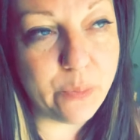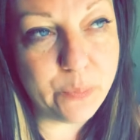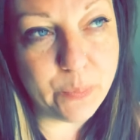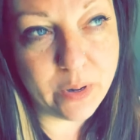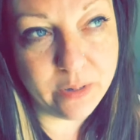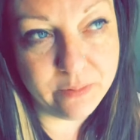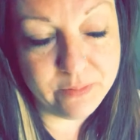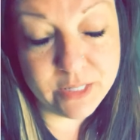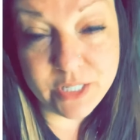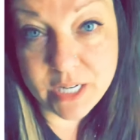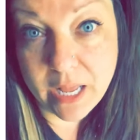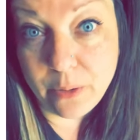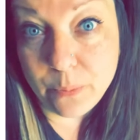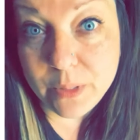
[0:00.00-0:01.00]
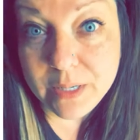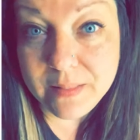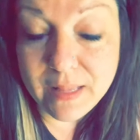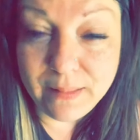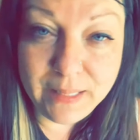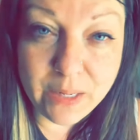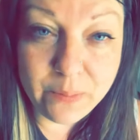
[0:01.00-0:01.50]
part of the shadow work
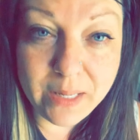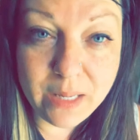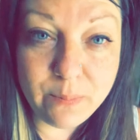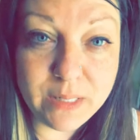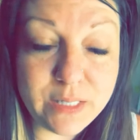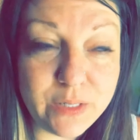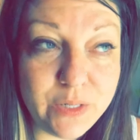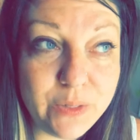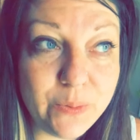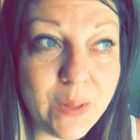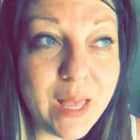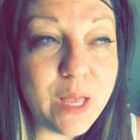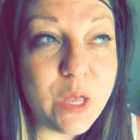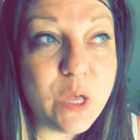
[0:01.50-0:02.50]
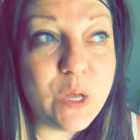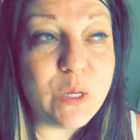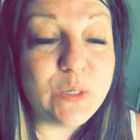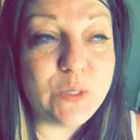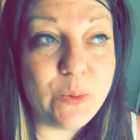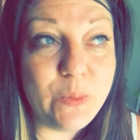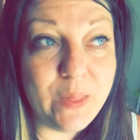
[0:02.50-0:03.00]
that Leo came in to do.
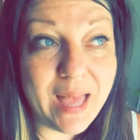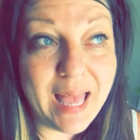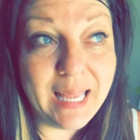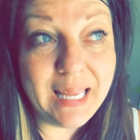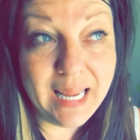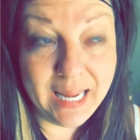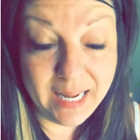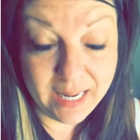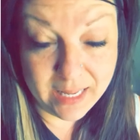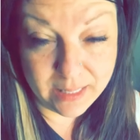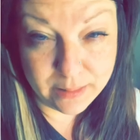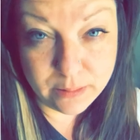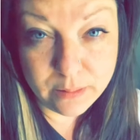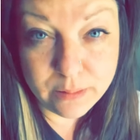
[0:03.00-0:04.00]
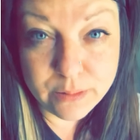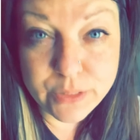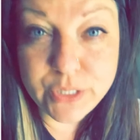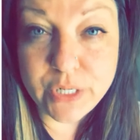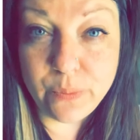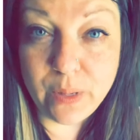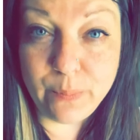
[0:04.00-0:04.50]
So that can
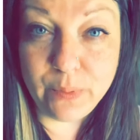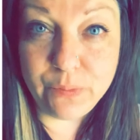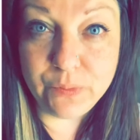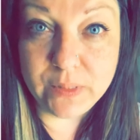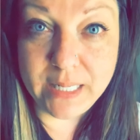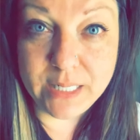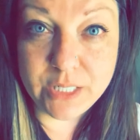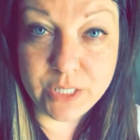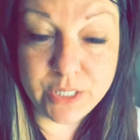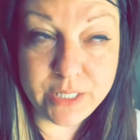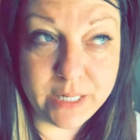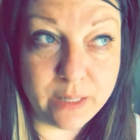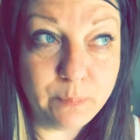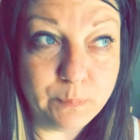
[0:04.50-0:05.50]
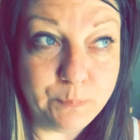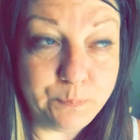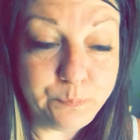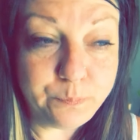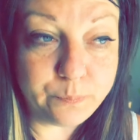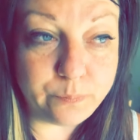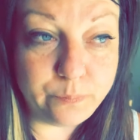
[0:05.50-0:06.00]
show up in relationship
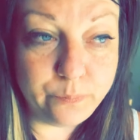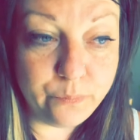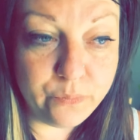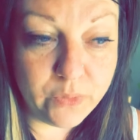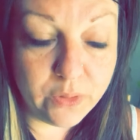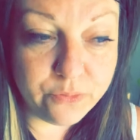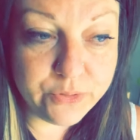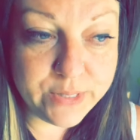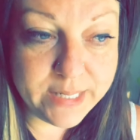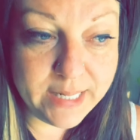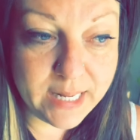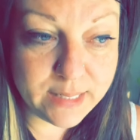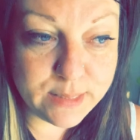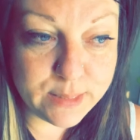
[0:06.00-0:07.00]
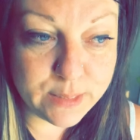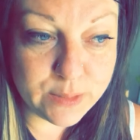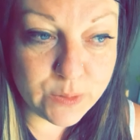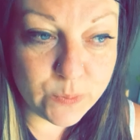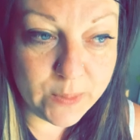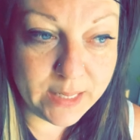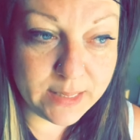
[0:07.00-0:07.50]
over the next
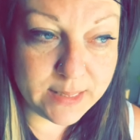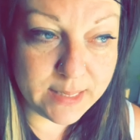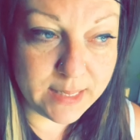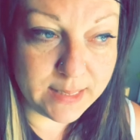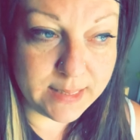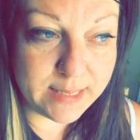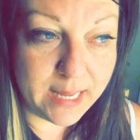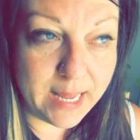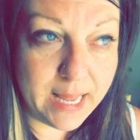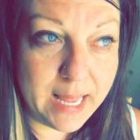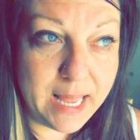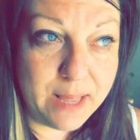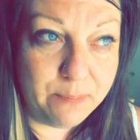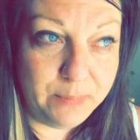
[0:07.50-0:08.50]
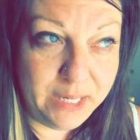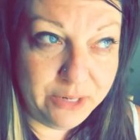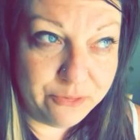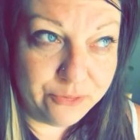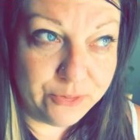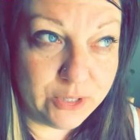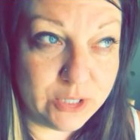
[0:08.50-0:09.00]
6 weeks. It's me
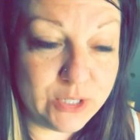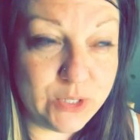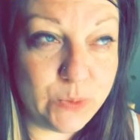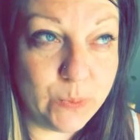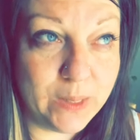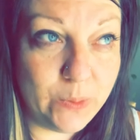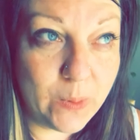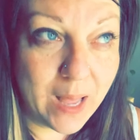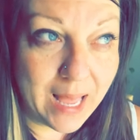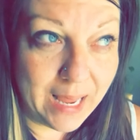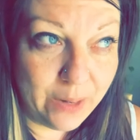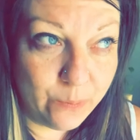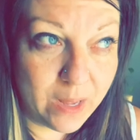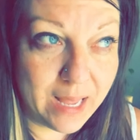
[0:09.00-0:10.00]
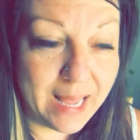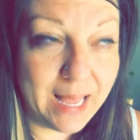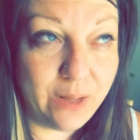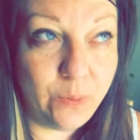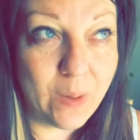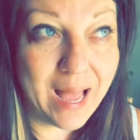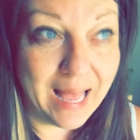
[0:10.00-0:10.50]
first. What do I want? How
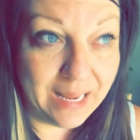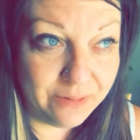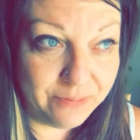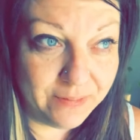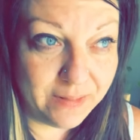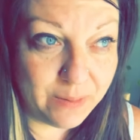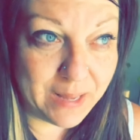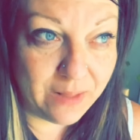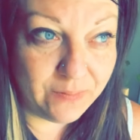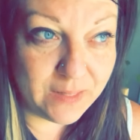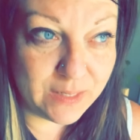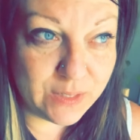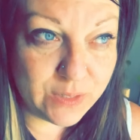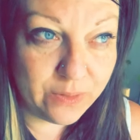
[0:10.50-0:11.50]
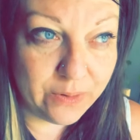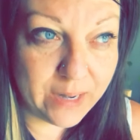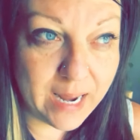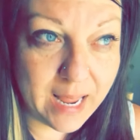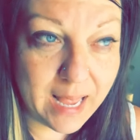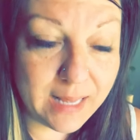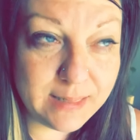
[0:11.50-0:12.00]
do I feel about this? So there
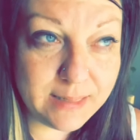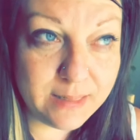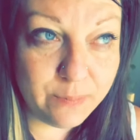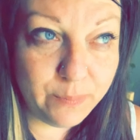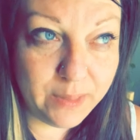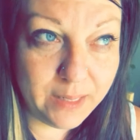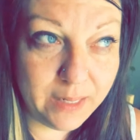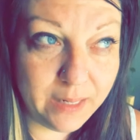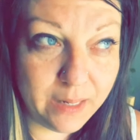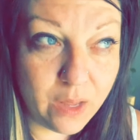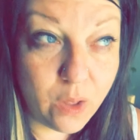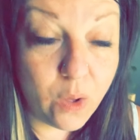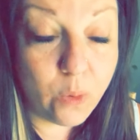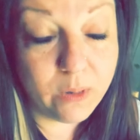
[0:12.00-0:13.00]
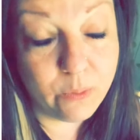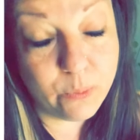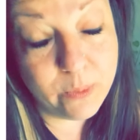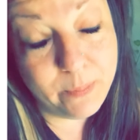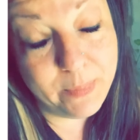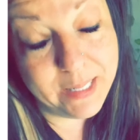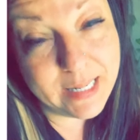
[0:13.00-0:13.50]
has to be, or it
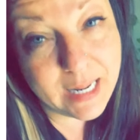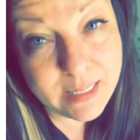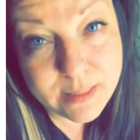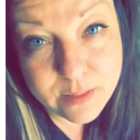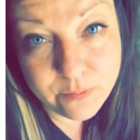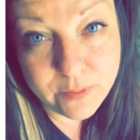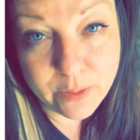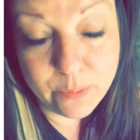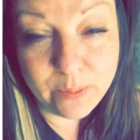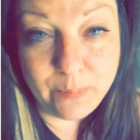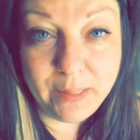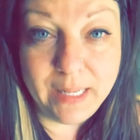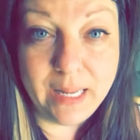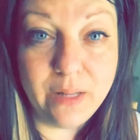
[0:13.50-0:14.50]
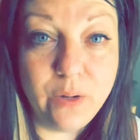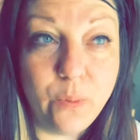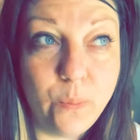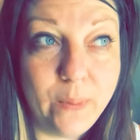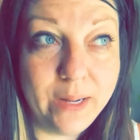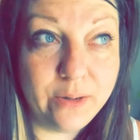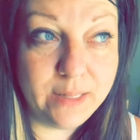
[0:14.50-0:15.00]
would be nice if there would be, an
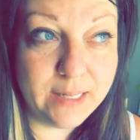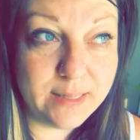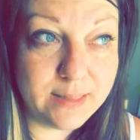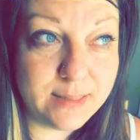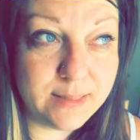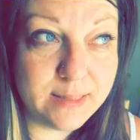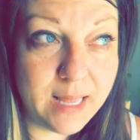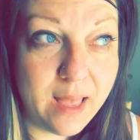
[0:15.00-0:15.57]
awareness